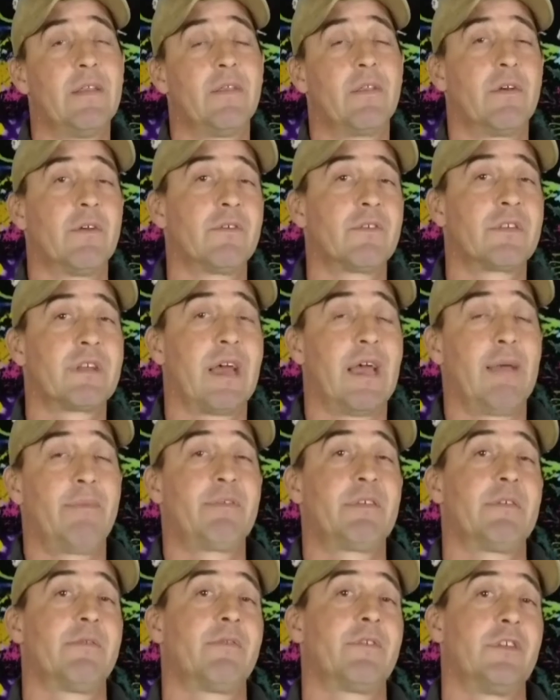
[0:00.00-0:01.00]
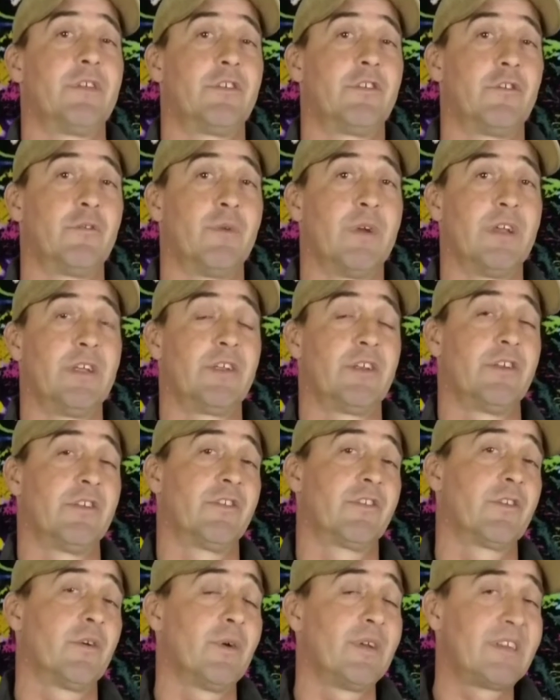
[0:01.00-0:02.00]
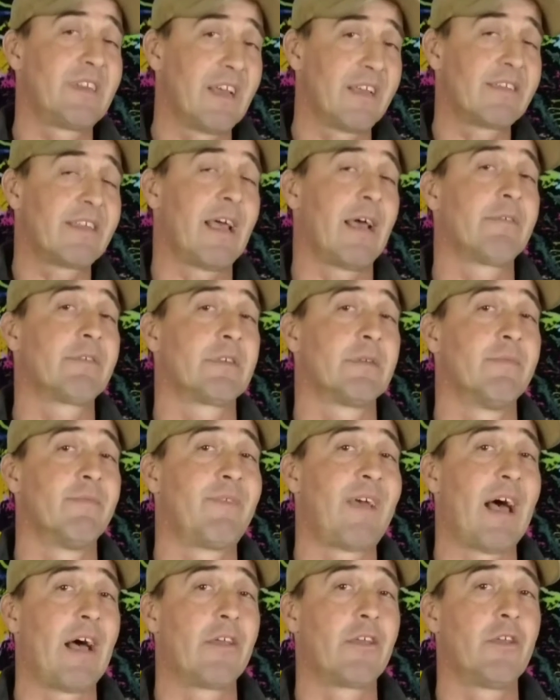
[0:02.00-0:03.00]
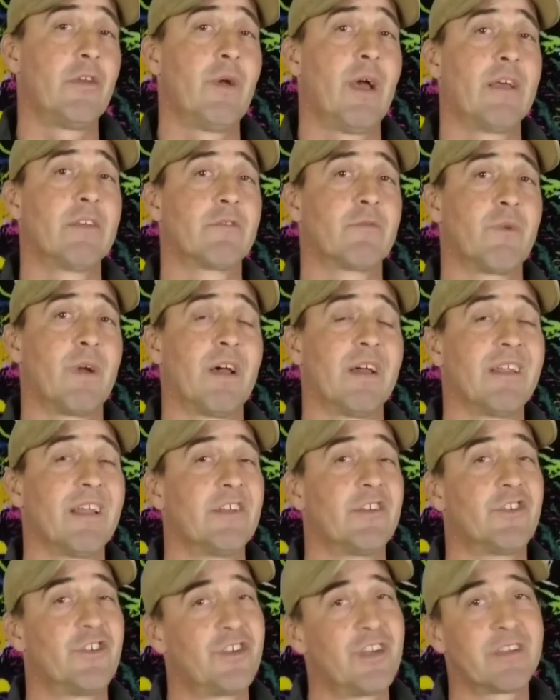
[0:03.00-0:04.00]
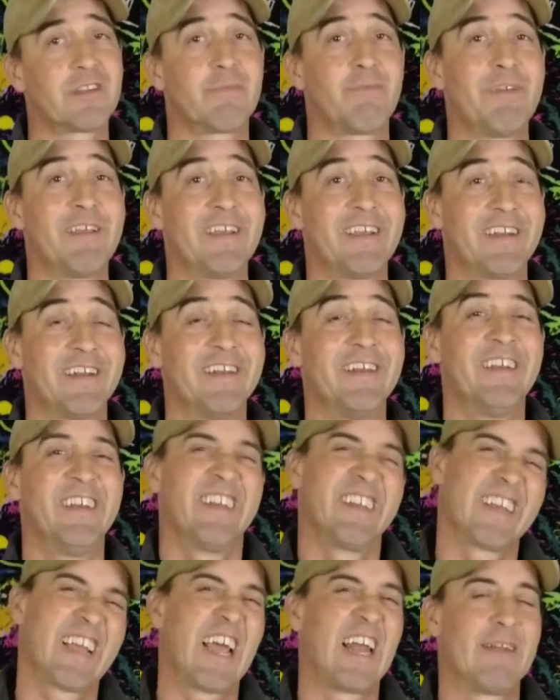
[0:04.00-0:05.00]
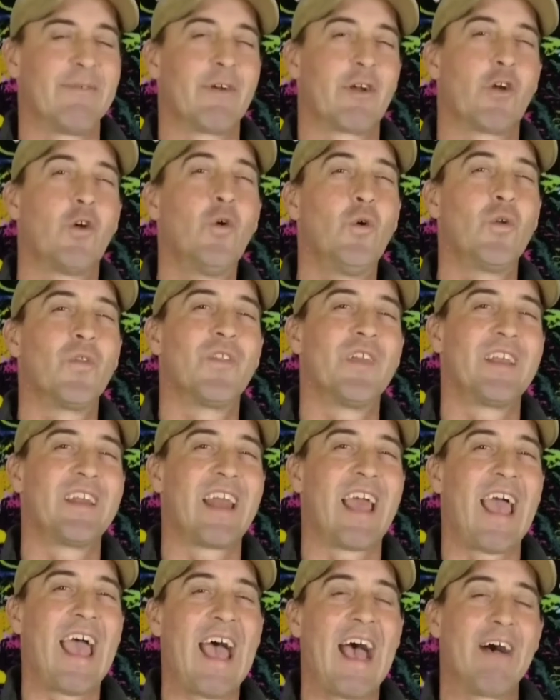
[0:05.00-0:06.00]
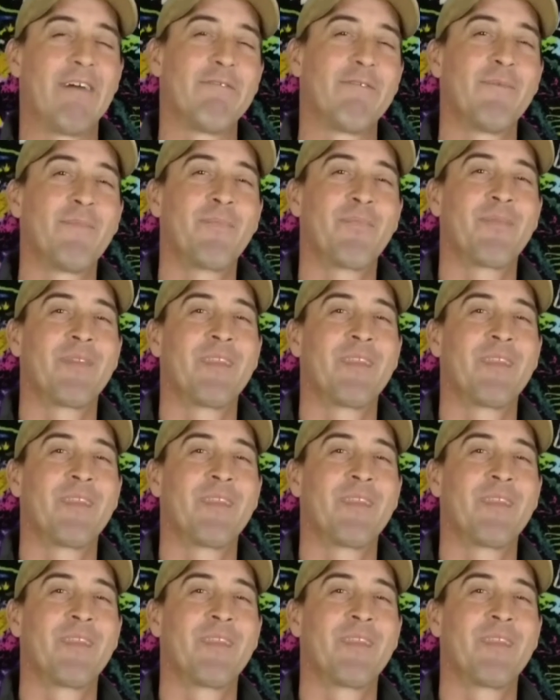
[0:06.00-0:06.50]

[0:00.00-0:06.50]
in those types of situations. So it does have some value as well as just being kind of a cool thing to have.